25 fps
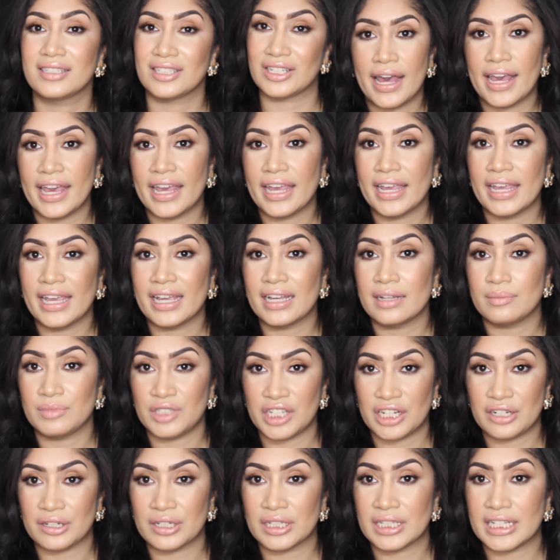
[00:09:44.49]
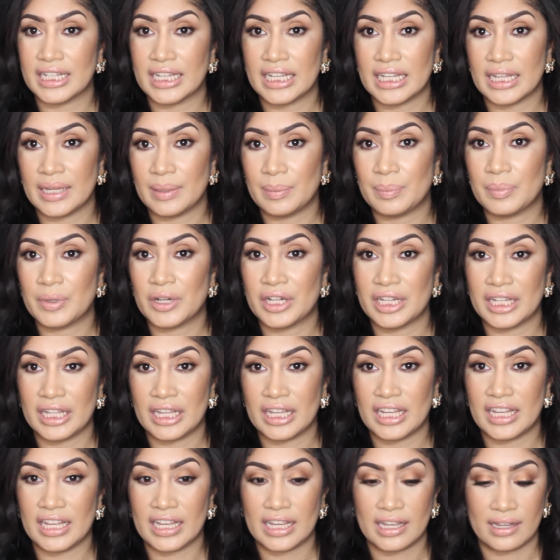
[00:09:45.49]
I am generally
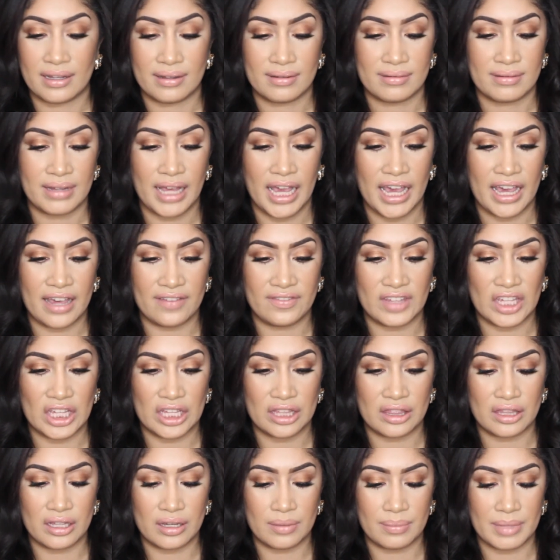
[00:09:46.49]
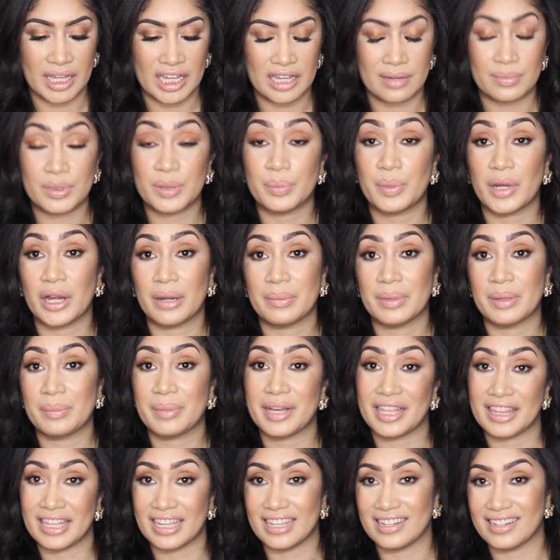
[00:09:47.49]
pretty heavy in the makeup department
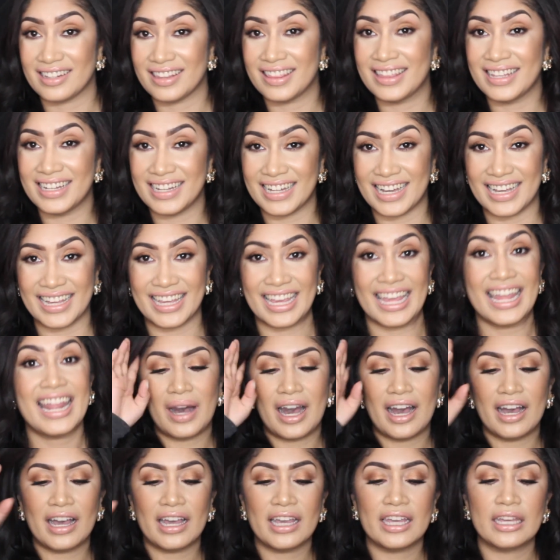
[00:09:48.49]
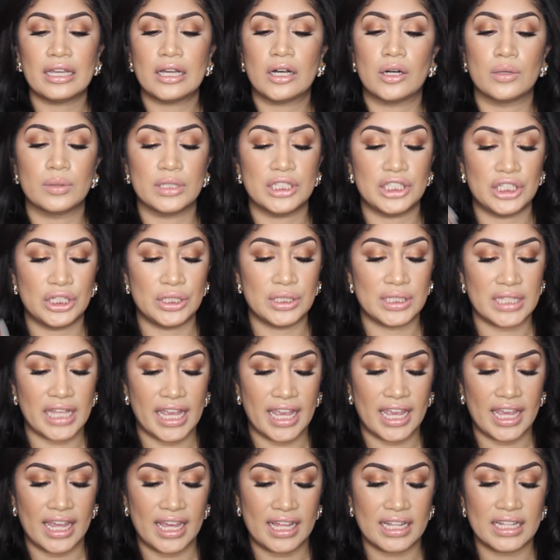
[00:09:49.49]
by the end of the night. I always use
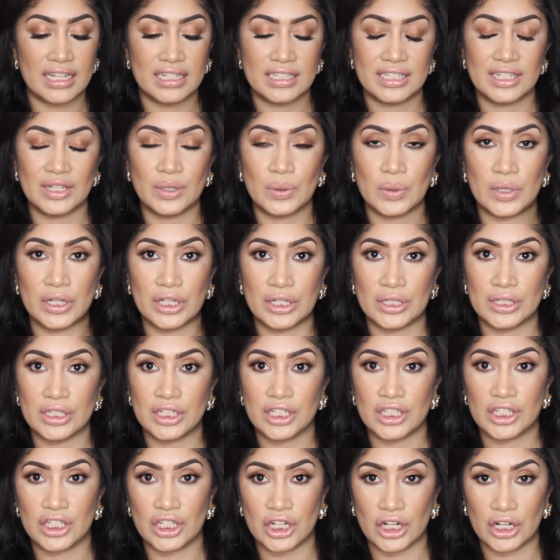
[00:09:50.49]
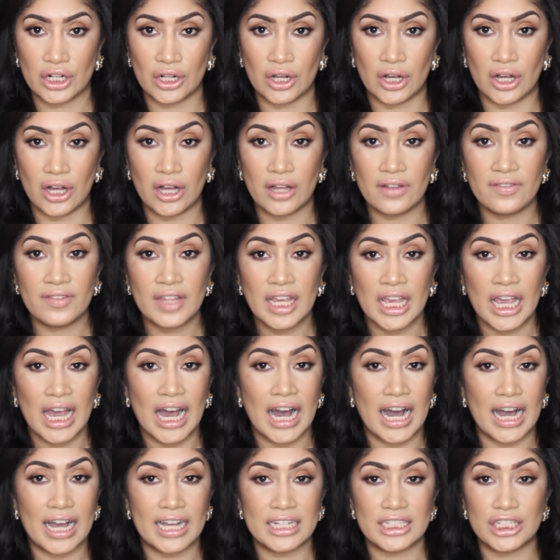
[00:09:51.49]
a cleansing oil to start off.
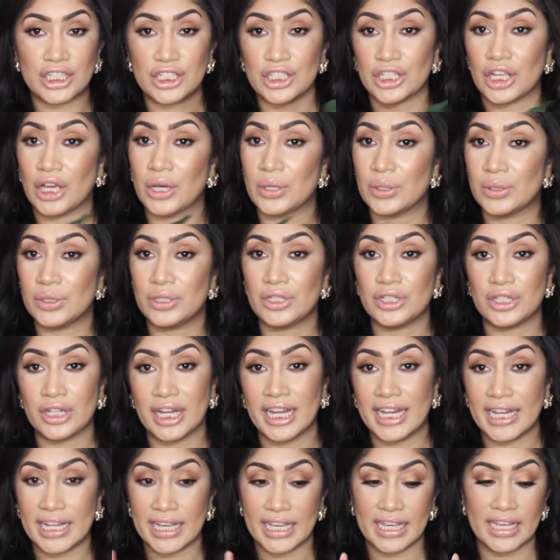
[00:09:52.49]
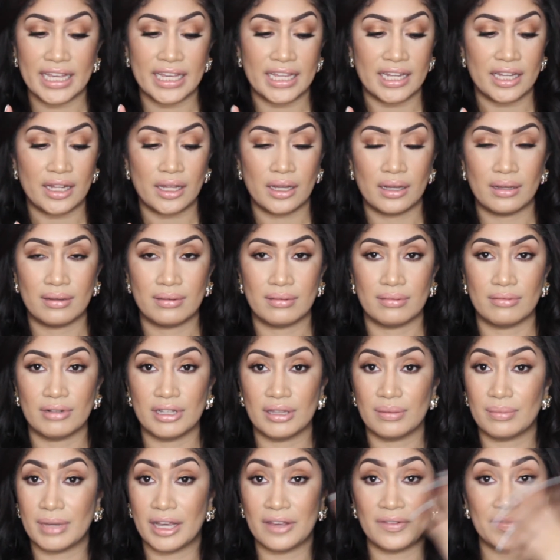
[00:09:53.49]
I just go straight in
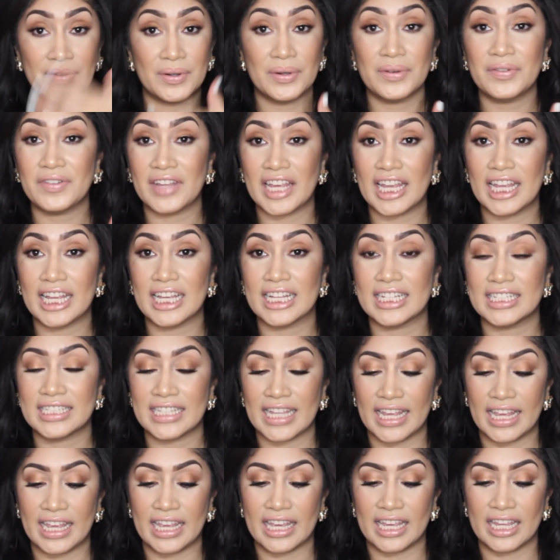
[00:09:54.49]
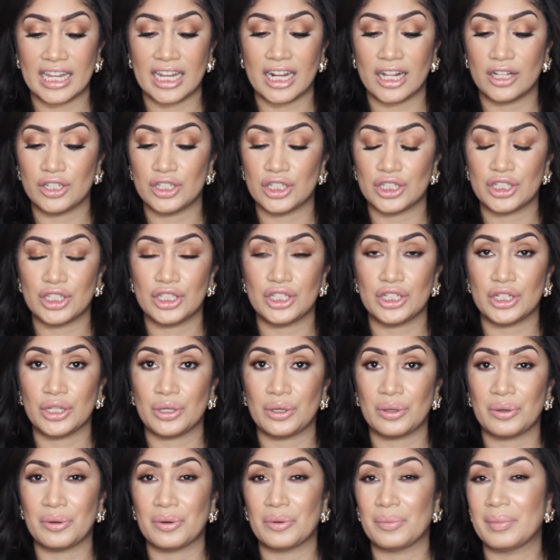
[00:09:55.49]
with my full face, and I'll just
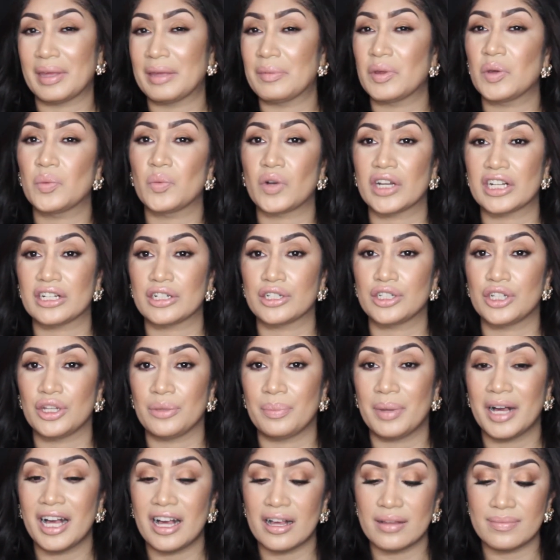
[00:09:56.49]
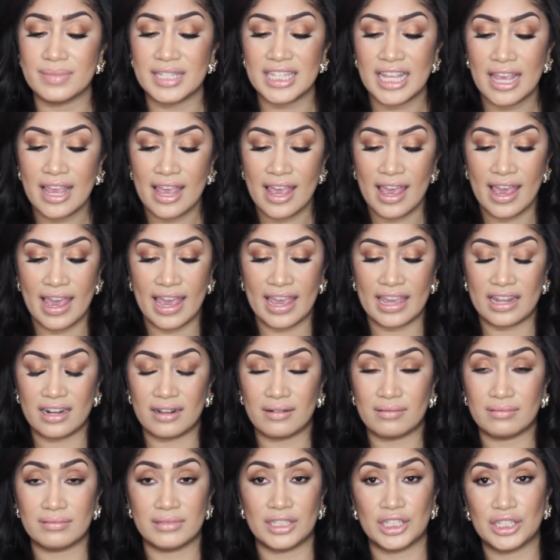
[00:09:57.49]
do maybe 1 or 2 pumps, and
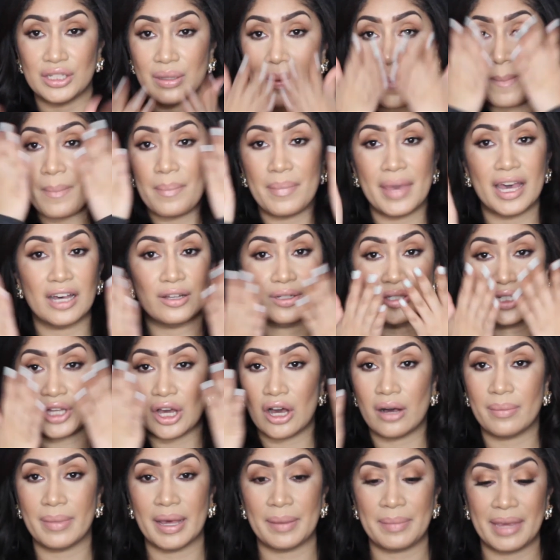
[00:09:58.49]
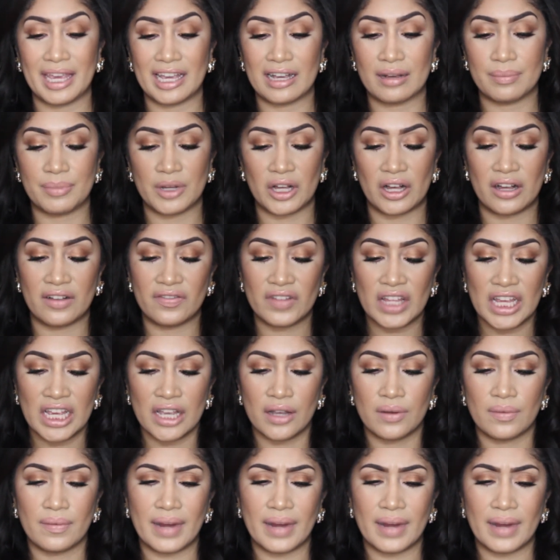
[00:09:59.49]
I'll just melt all my makeup off.